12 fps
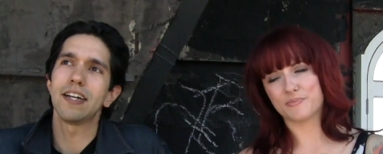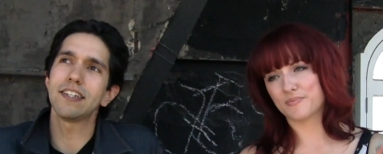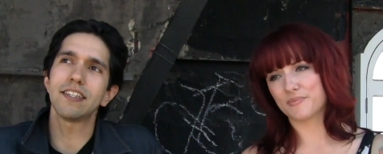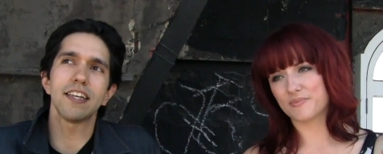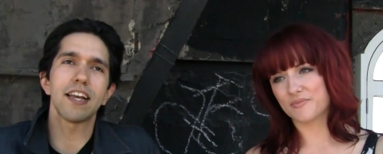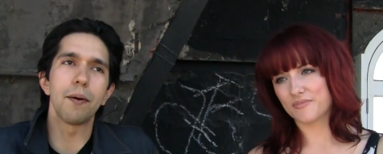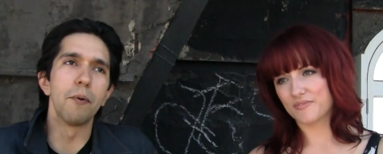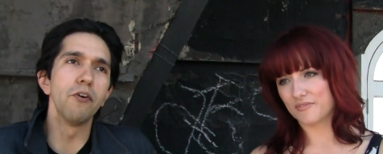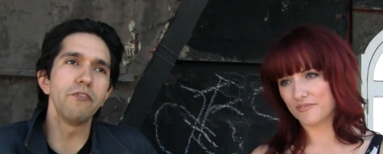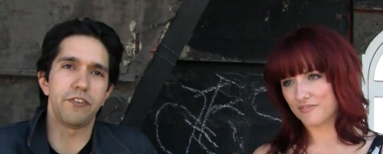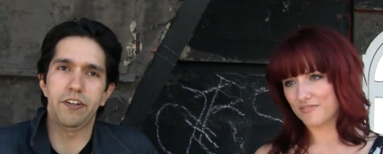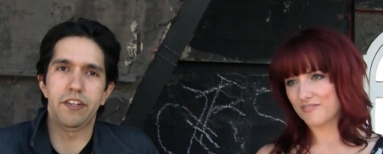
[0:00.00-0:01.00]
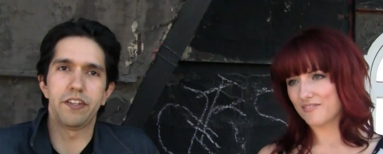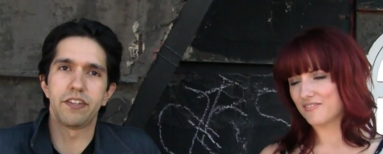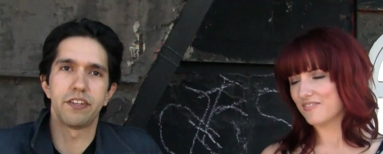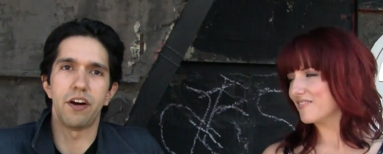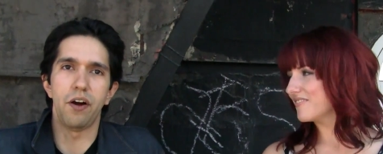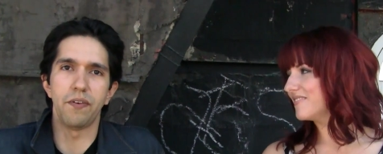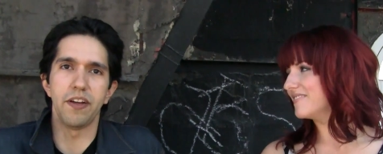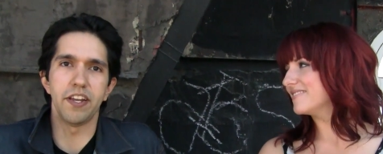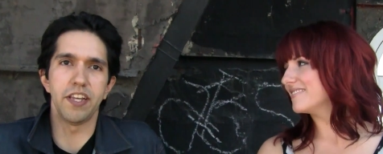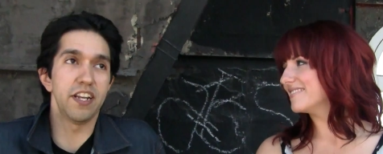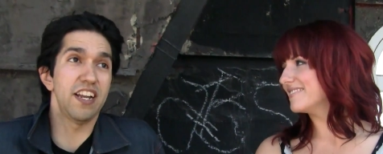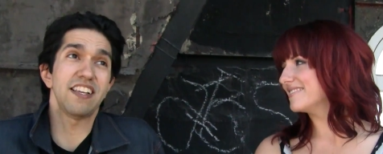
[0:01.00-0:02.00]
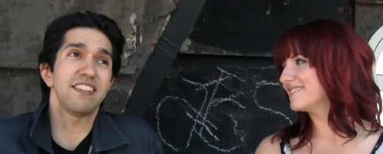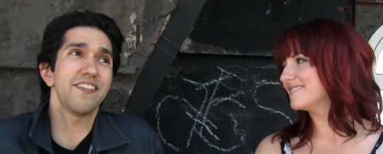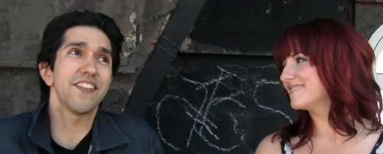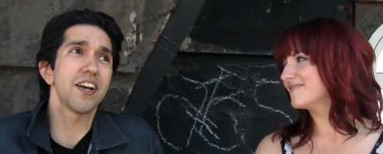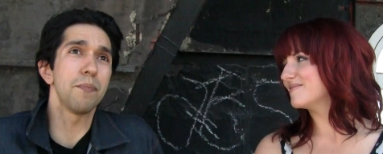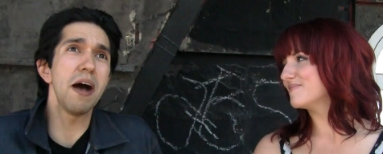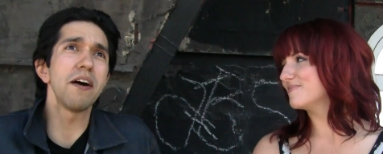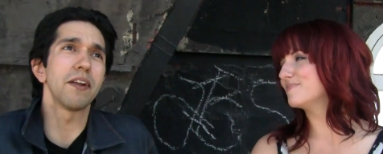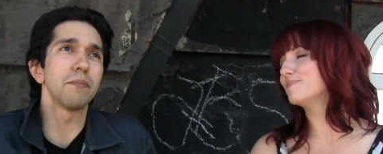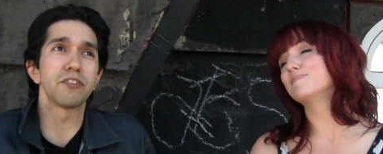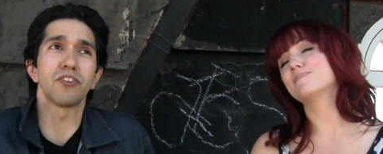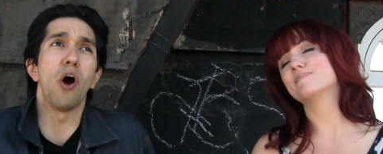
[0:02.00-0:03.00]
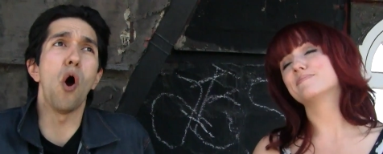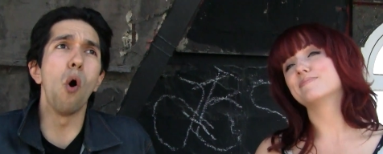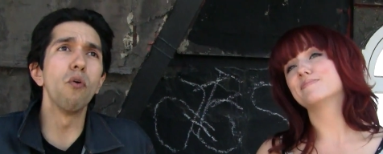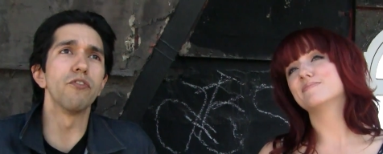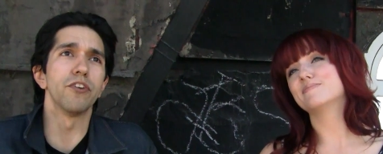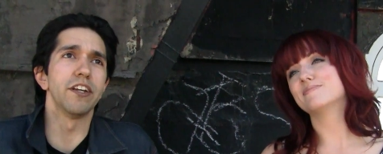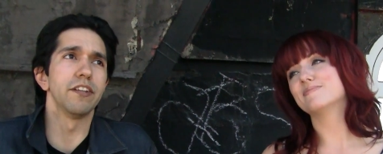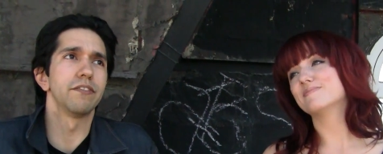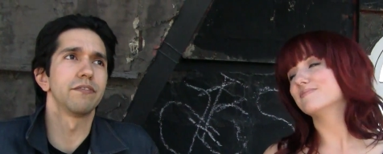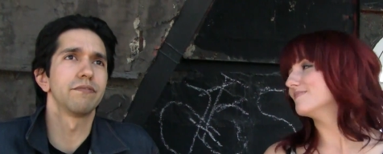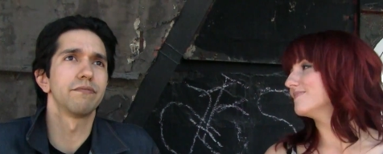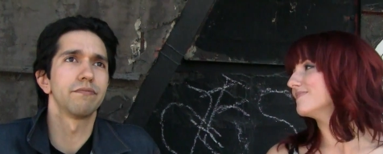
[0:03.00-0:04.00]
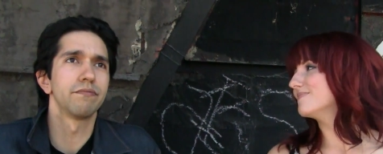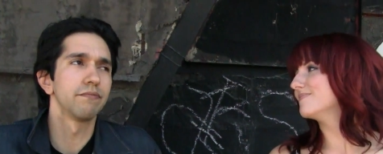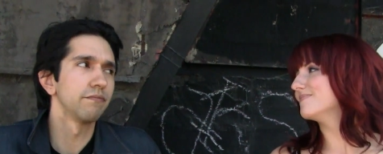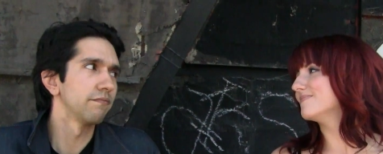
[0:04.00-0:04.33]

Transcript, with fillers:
Speaker 1: I just think I'm over it already, and it hasn't even come out, and I'm just over it. I'm